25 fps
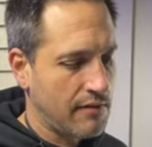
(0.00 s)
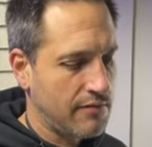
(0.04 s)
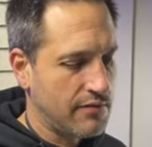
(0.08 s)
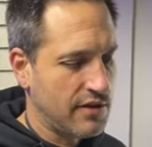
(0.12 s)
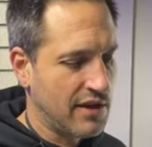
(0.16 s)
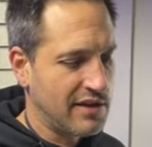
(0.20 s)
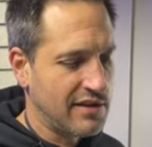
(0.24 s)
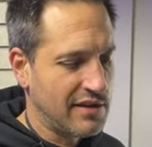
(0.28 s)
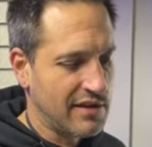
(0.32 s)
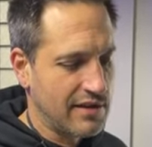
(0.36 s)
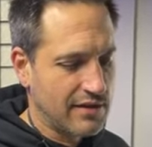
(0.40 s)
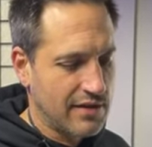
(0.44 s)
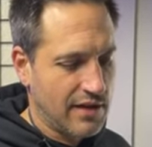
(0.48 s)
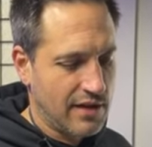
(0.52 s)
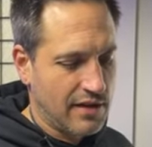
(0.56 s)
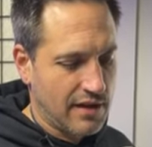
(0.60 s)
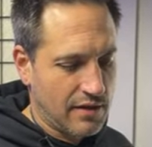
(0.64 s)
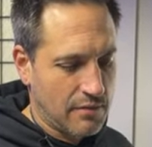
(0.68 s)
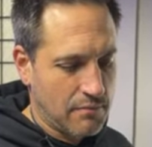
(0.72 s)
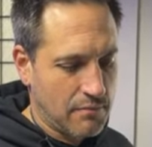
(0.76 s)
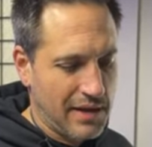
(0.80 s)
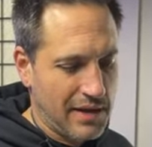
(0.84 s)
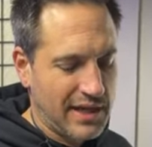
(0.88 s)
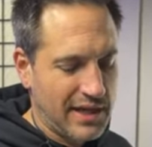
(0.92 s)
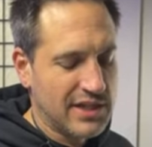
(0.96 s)
the
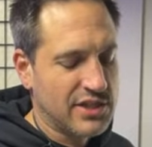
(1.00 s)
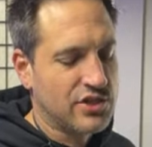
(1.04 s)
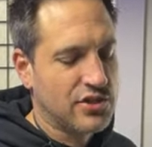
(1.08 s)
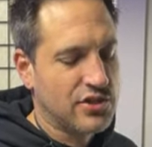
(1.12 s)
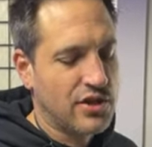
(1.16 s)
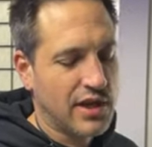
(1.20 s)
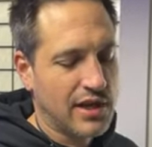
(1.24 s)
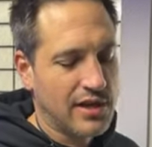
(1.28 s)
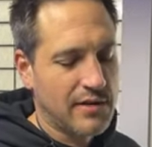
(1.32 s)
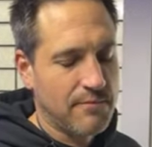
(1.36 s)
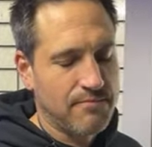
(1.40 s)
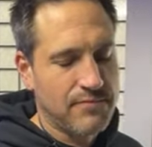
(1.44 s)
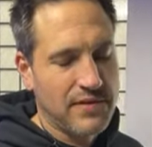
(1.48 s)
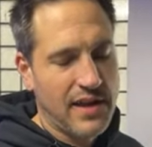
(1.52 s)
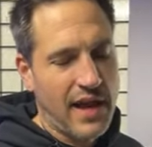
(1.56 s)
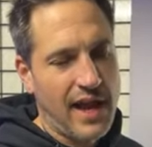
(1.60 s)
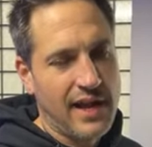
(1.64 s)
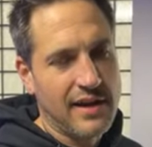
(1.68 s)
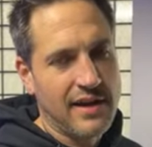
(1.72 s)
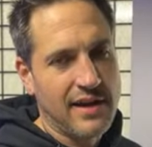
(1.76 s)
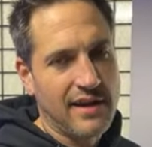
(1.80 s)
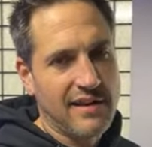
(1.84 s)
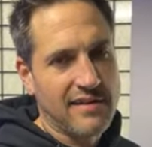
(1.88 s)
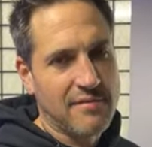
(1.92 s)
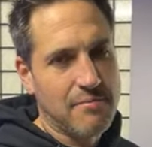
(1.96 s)
the mini truck
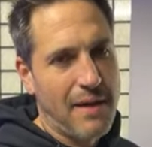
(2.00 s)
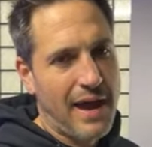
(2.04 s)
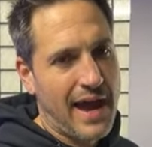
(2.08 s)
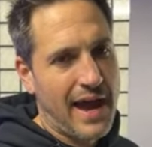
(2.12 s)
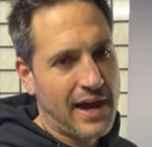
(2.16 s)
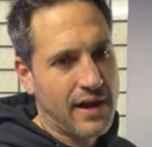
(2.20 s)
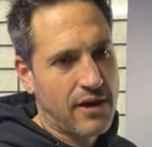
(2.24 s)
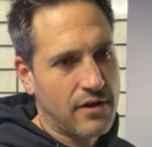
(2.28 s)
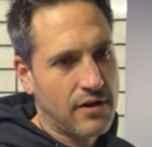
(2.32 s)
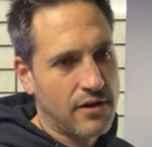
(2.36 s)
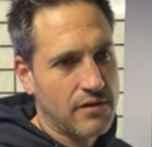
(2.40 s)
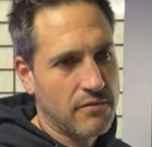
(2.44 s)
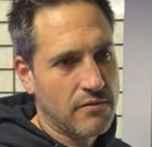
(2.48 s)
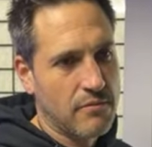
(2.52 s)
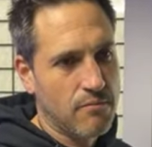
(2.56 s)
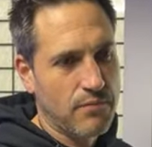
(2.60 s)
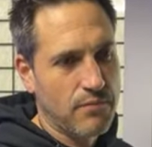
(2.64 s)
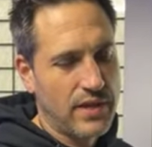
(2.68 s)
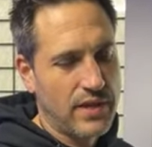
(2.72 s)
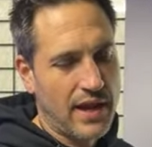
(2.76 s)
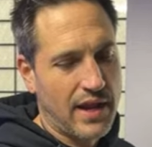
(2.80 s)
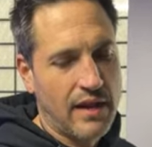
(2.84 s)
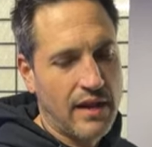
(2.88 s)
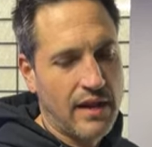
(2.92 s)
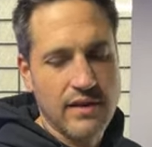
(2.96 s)
'90s bagger
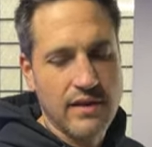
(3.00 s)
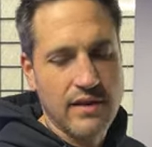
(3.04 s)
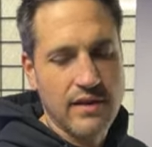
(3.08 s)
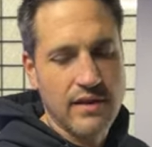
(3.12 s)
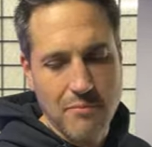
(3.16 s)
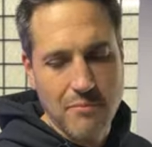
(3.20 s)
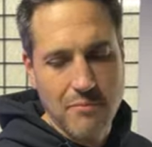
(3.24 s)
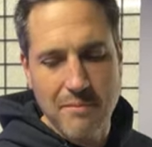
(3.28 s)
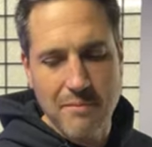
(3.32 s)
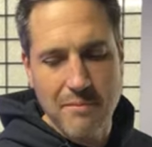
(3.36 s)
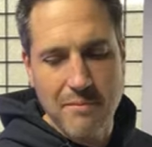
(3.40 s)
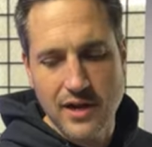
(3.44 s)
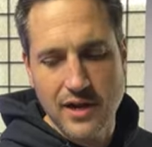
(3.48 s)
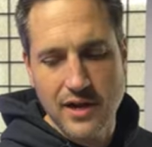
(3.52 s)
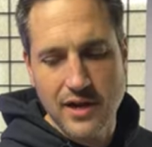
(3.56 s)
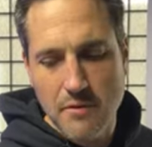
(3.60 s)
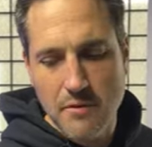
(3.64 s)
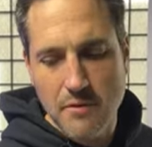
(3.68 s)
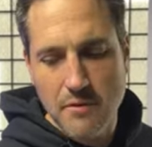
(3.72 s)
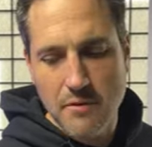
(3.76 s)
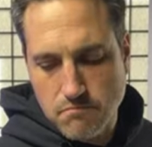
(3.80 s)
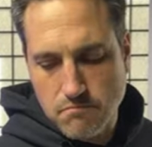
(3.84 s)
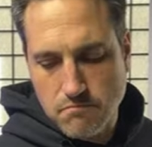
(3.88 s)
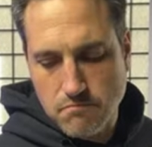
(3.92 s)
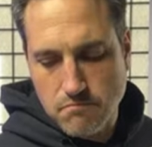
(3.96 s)
that I did for my buddy.
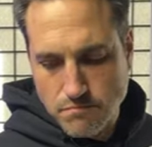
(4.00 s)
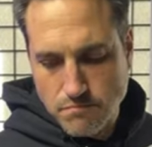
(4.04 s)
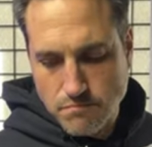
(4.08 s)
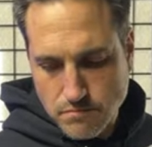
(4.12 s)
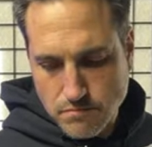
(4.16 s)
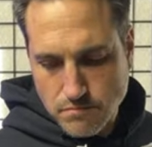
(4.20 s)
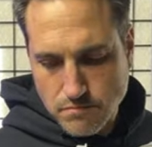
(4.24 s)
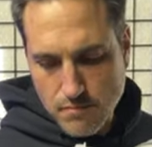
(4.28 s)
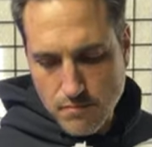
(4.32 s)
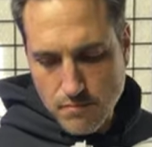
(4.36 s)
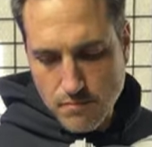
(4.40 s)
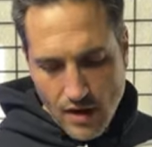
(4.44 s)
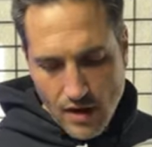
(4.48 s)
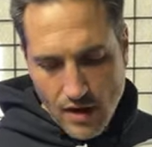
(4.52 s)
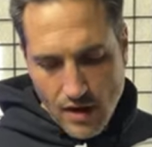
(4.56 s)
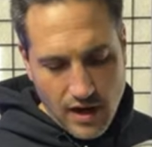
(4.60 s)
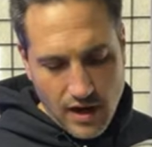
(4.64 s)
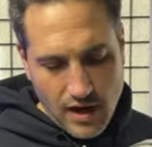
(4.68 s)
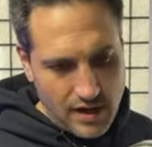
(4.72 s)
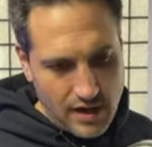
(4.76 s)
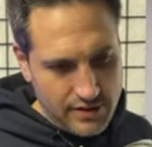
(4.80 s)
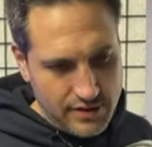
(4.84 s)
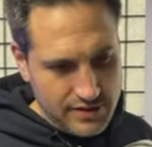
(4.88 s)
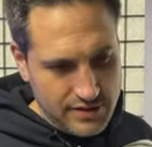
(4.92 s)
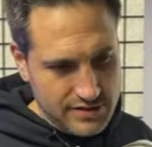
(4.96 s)

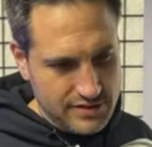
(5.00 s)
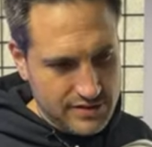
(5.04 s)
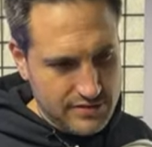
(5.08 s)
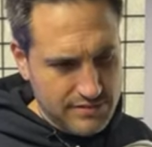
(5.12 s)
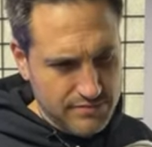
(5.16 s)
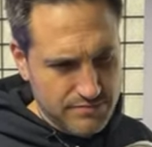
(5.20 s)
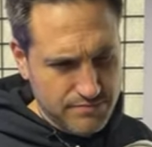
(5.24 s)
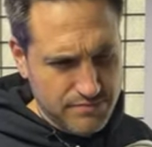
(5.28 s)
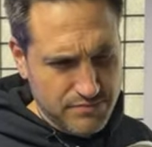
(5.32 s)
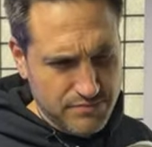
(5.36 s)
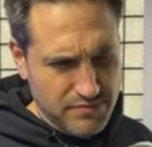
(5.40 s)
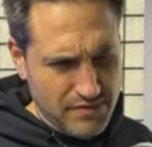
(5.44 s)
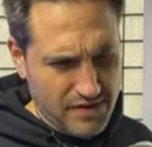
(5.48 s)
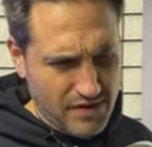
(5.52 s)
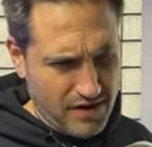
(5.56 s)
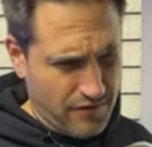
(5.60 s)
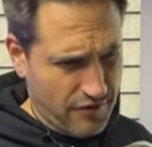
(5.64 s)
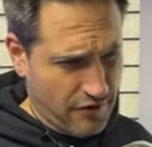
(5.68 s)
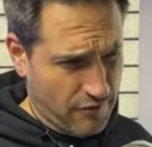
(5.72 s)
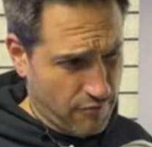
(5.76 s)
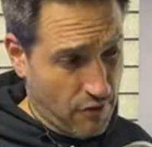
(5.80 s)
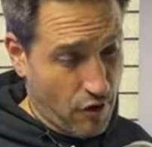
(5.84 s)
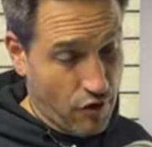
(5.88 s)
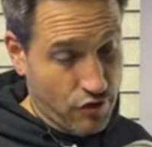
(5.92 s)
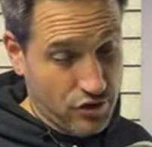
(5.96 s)
Uh, the
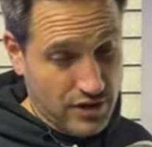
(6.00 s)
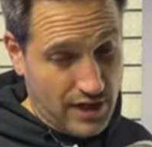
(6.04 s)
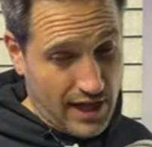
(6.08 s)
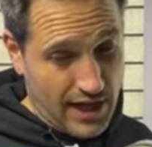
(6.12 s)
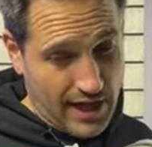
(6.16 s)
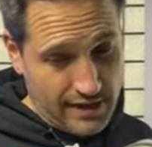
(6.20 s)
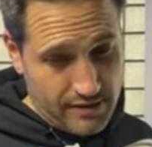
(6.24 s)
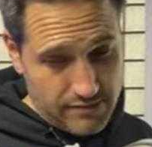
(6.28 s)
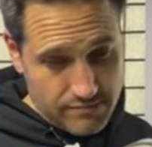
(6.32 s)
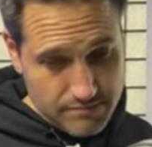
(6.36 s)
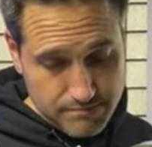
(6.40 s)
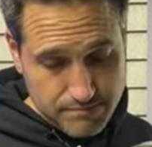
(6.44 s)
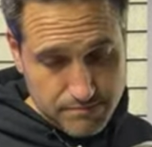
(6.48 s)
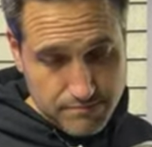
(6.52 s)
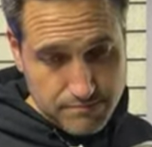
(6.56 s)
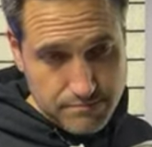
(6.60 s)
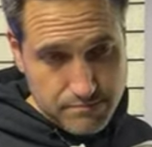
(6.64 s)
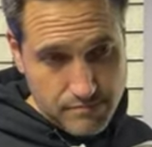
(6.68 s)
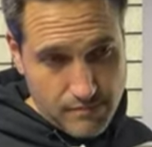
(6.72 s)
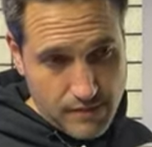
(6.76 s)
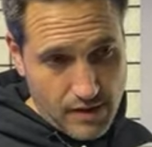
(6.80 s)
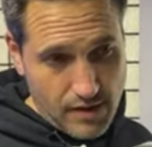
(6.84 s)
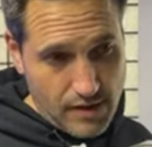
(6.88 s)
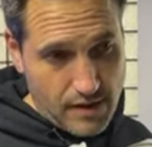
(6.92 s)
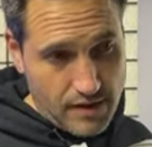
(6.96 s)
Road Glide
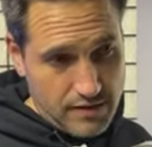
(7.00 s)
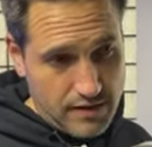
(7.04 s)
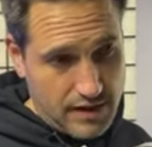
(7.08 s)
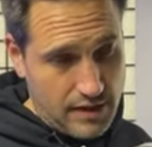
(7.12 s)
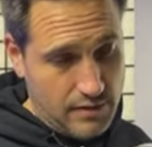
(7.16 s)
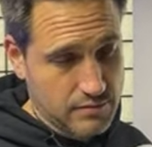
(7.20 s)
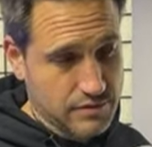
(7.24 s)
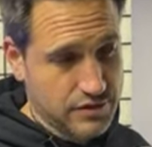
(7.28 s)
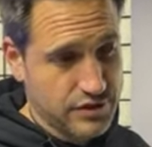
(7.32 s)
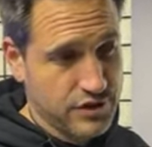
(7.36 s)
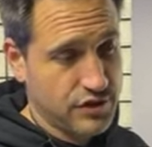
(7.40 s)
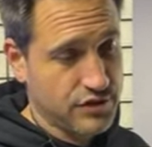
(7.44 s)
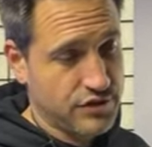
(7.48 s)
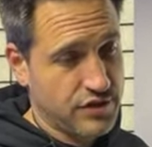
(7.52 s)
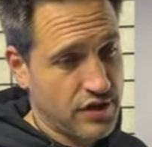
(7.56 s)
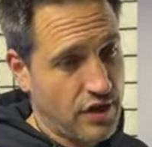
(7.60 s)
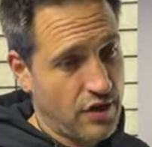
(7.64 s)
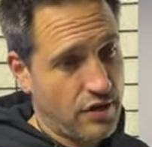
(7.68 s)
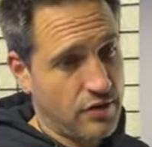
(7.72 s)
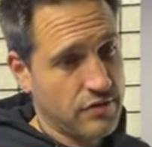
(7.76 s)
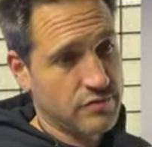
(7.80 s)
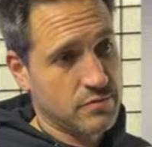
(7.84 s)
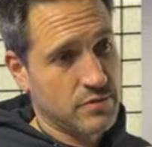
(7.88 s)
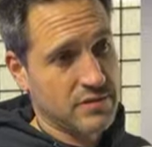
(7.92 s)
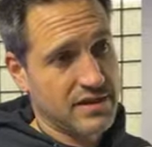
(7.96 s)
that was
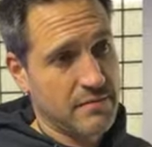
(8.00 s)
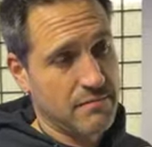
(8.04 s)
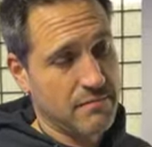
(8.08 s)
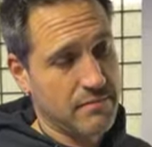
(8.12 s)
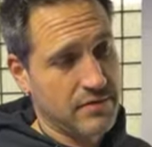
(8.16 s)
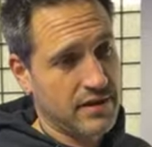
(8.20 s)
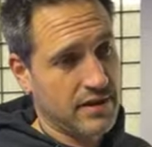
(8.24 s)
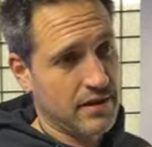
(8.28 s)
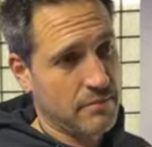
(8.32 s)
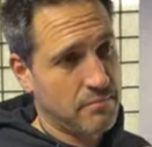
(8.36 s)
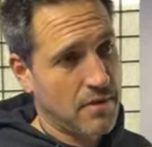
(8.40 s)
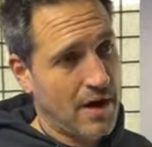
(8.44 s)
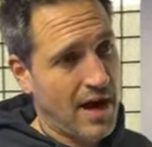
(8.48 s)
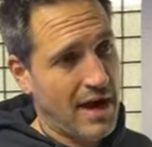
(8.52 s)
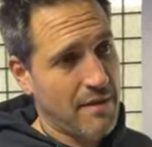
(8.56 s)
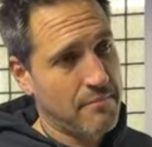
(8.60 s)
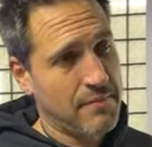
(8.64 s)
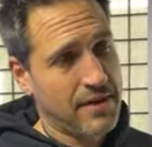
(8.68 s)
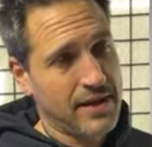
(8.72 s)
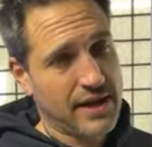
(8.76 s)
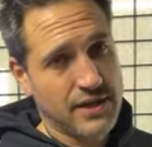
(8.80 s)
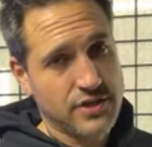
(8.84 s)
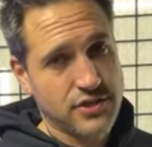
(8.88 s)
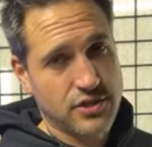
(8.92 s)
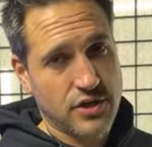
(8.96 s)
two-toned with the, the bright
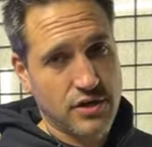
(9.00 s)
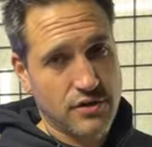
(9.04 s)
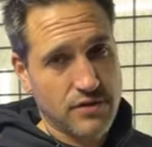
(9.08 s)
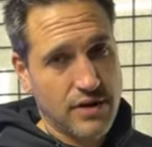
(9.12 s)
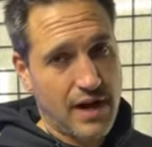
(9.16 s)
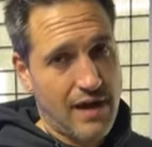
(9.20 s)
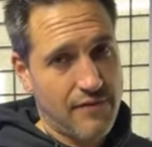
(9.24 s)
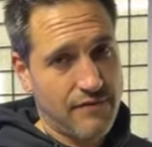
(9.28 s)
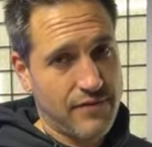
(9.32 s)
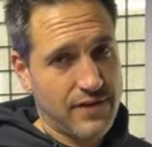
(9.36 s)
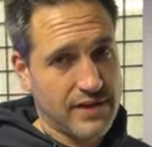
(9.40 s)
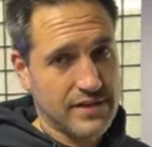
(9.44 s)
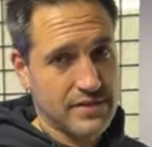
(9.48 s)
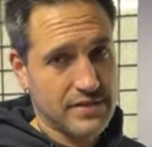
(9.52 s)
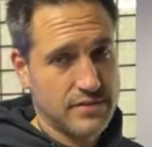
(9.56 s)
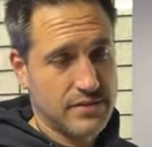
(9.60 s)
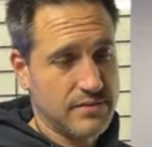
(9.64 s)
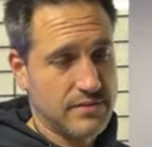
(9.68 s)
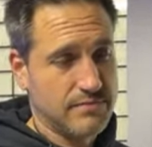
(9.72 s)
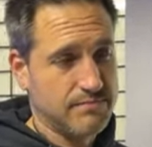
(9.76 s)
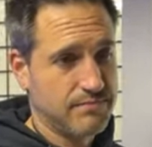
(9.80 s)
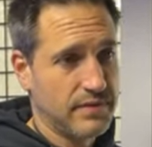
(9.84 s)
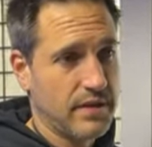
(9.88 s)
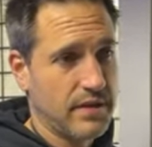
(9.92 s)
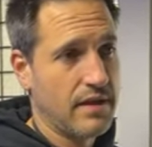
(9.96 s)
mini truck graphics,
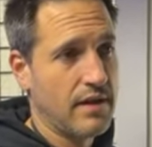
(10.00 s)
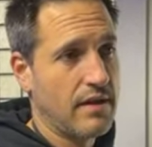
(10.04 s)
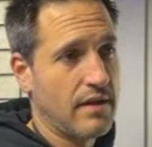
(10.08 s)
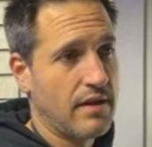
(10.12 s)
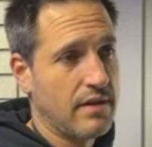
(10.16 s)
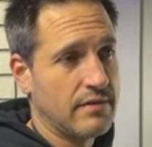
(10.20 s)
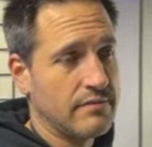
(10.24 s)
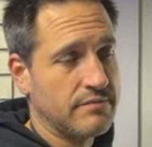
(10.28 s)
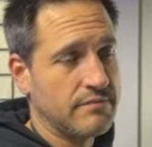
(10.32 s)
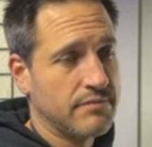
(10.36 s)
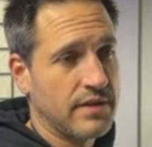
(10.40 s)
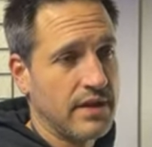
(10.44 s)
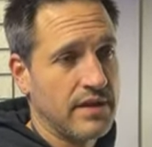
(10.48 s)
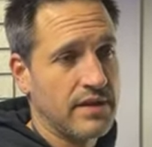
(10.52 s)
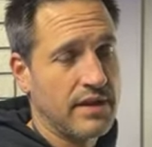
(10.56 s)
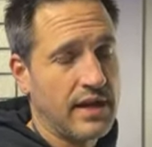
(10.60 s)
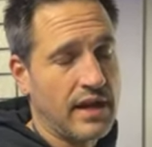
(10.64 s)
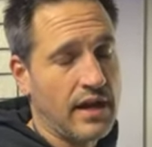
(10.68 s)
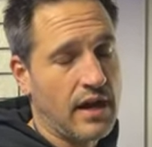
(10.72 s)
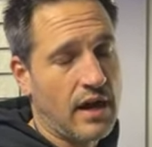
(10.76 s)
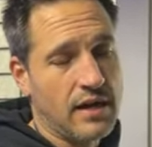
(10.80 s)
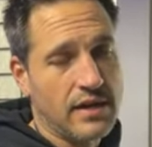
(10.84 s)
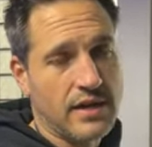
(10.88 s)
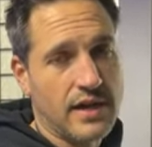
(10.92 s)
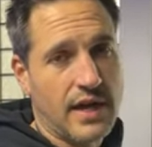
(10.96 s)
the
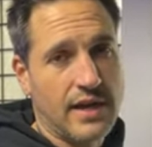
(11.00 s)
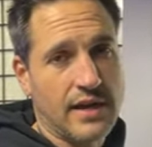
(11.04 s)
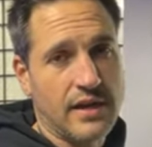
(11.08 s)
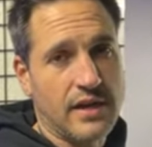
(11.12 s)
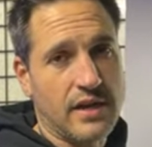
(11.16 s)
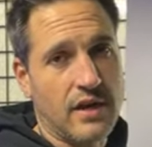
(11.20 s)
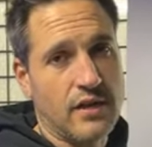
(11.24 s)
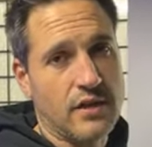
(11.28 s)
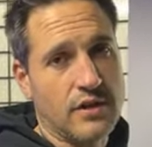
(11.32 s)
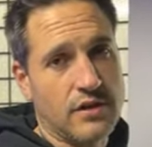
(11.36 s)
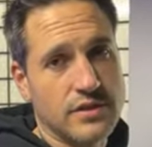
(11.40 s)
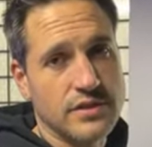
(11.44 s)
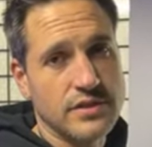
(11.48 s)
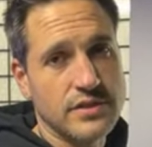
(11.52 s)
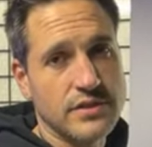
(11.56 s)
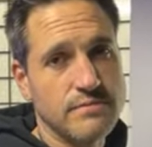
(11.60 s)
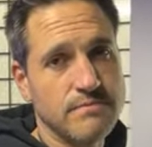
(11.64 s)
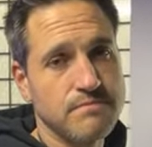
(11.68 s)
neon kind of colors.